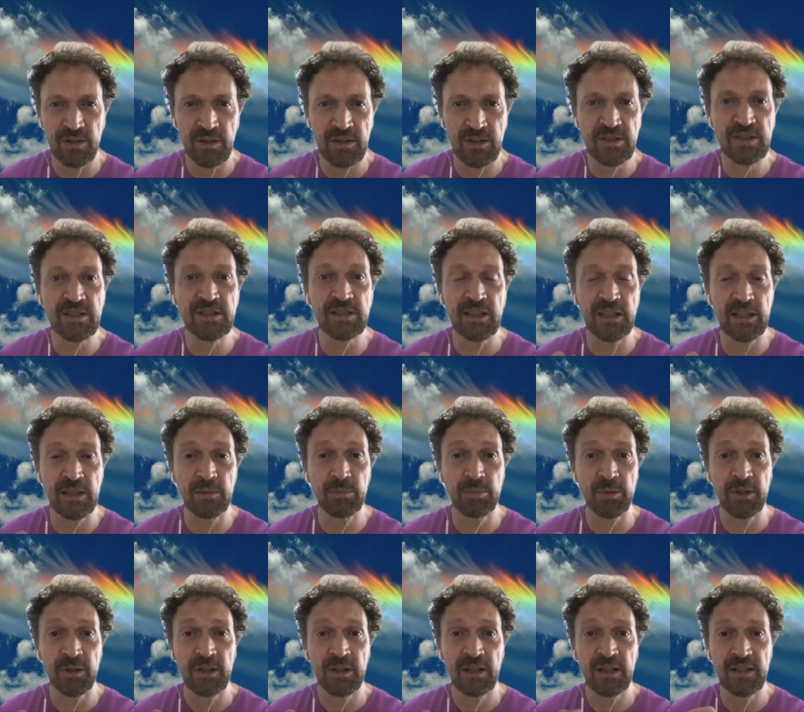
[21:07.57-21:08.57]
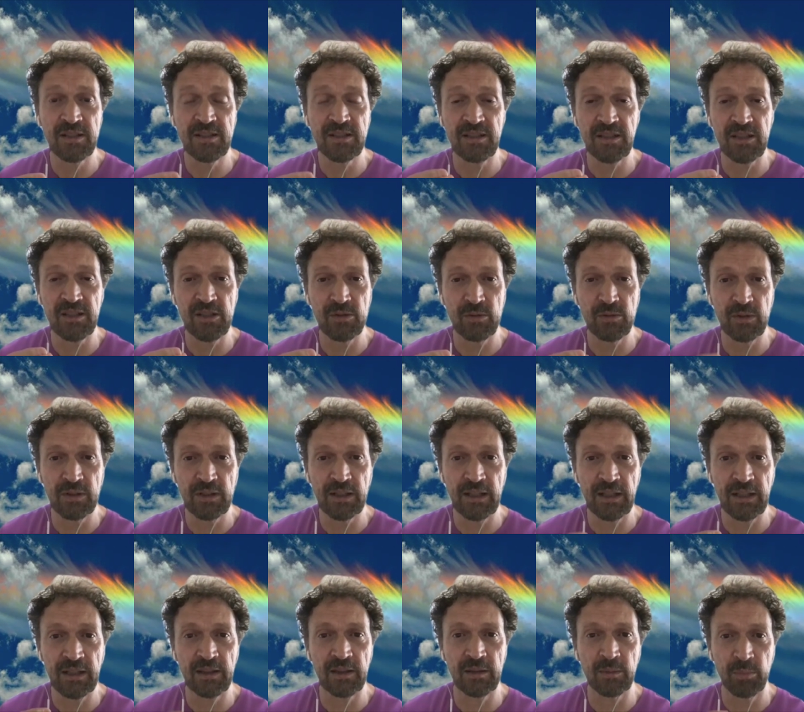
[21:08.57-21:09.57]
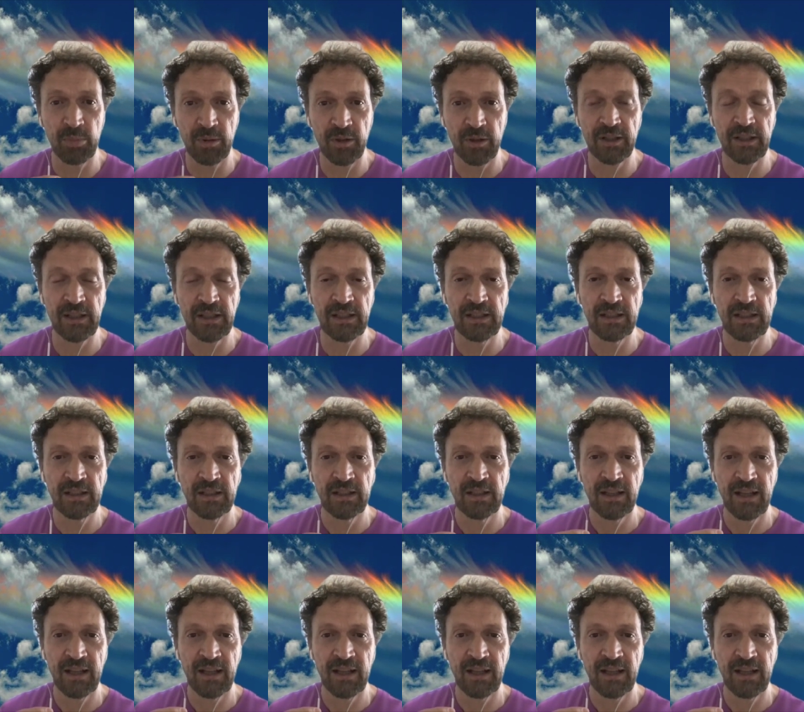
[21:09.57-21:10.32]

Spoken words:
sleep is that you let the body